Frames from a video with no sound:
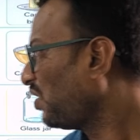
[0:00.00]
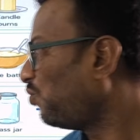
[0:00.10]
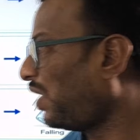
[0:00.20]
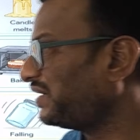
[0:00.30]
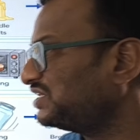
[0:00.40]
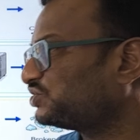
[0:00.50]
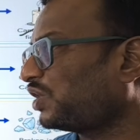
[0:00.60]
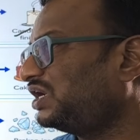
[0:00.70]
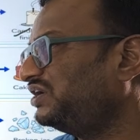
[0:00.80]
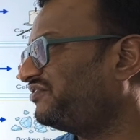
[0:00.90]
What is
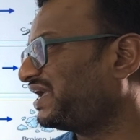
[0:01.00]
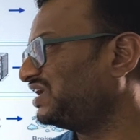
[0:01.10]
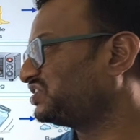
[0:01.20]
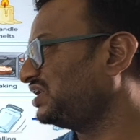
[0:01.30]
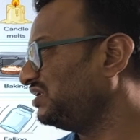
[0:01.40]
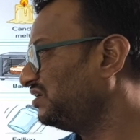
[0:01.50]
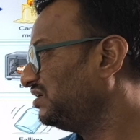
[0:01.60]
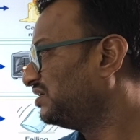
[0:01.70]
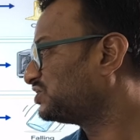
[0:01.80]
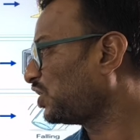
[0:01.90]
solidification?
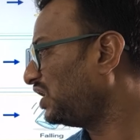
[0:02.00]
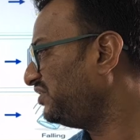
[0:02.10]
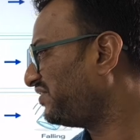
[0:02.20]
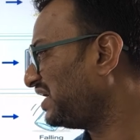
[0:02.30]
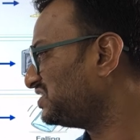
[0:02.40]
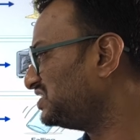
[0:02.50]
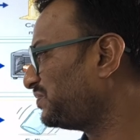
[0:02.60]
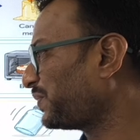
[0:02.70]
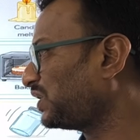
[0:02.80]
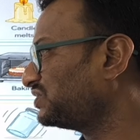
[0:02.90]
Solidification is the
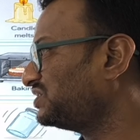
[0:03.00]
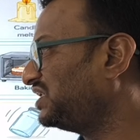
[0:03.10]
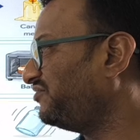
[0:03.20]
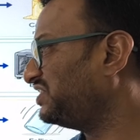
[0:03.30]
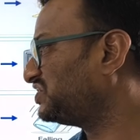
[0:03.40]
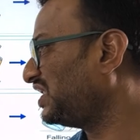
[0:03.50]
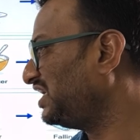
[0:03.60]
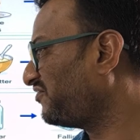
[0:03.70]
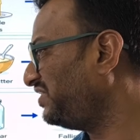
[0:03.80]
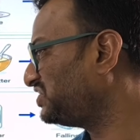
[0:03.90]
process in which the
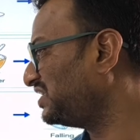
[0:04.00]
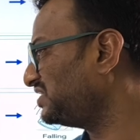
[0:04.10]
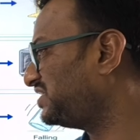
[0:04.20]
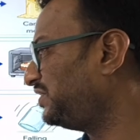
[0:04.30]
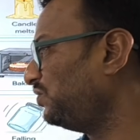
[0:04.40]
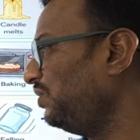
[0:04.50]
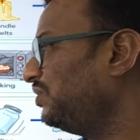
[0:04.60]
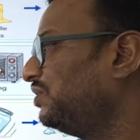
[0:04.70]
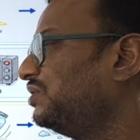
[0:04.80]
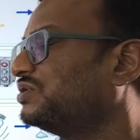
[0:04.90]
liquid changes into